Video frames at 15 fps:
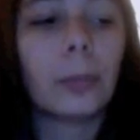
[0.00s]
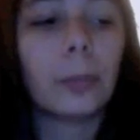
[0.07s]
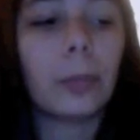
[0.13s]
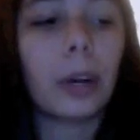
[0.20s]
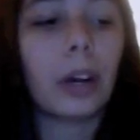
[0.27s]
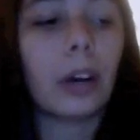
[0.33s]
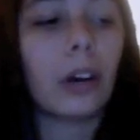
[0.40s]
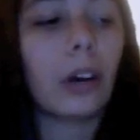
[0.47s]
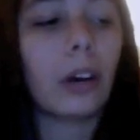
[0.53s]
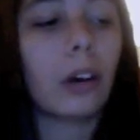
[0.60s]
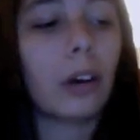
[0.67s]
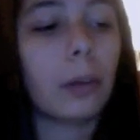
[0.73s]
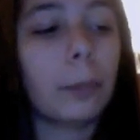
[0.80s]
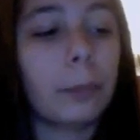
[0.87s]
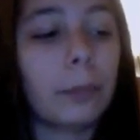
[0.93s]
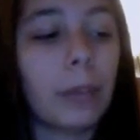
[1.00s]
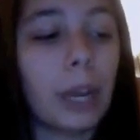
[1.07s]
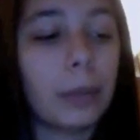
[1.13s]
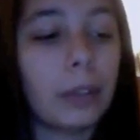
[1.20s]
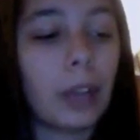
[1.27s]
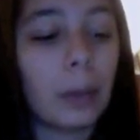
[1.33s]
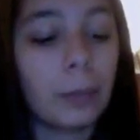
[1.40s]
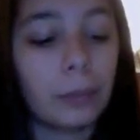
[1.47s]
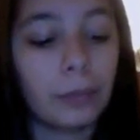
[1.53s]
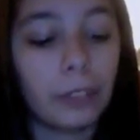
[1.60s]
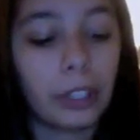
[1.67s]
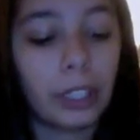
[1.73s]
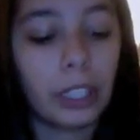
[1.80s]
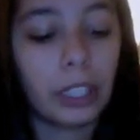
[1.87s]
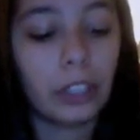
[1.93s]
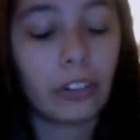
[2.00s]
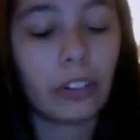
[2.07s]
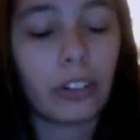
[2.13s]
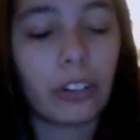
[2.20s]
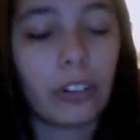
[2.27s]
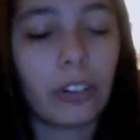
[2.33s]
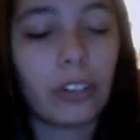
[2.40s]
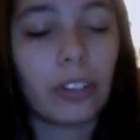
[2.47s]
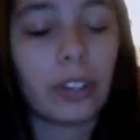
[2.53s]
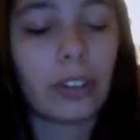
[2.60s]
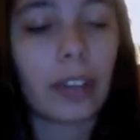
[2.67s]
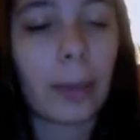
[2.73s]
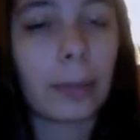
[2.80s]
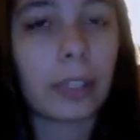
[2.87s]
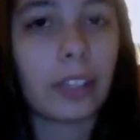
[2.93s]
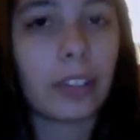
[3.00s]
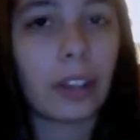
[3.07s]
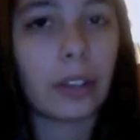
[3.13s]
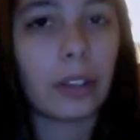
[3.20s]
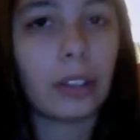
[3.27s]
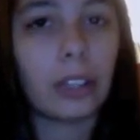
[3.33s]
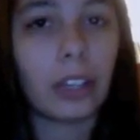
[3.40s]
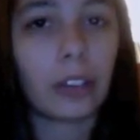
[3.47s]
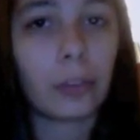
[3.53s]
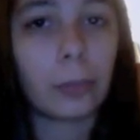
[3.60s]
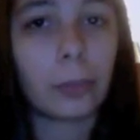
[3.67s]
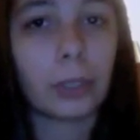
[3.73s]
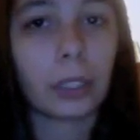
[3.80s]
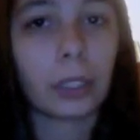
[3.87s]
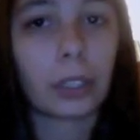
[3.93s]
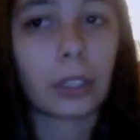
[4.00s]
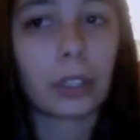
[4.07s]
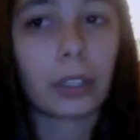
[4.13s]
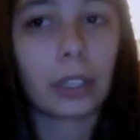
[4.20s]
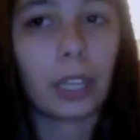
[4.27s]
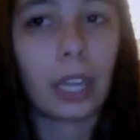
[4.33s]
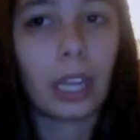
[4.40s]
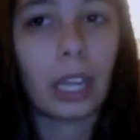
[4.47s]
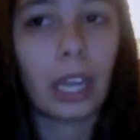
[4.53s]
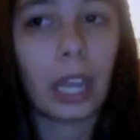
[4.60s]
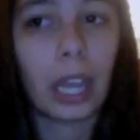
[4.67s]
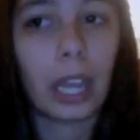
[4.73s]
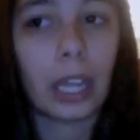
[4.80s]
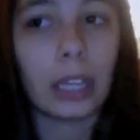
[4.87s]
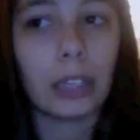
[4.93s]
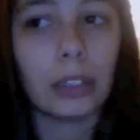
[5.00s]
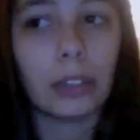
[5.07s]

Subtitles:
But I'm very interested to see how that plays out in the next book and